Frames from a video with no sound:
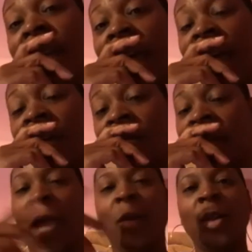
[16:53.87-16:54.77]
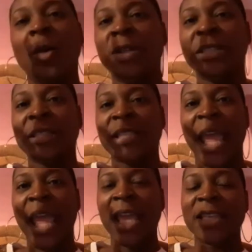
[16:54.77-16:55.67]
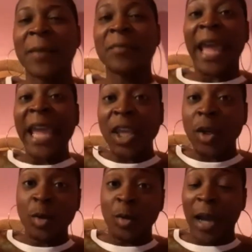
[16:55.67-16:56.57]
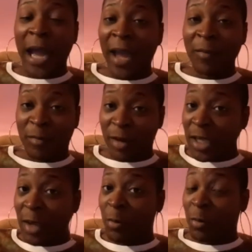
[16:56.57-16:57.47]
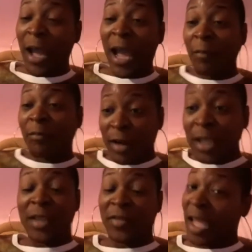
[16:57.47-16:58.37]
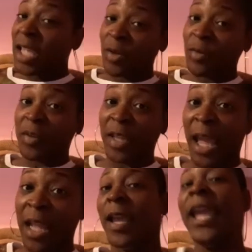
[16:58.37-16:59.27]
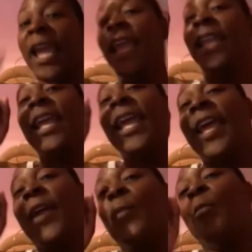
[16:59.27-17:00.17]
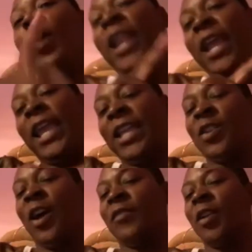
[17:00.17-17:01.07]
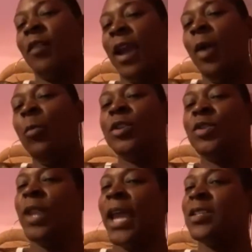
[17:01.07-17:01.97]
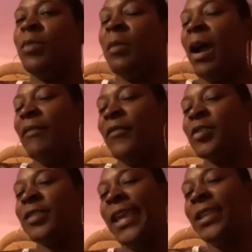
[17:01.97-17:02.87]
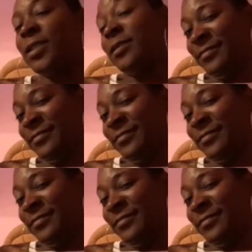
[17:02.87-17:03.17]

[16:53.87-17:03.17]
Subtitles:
I don't know what to say except thank you. I really thank you for that. And when it gets off the ground, would you like to be my first guest?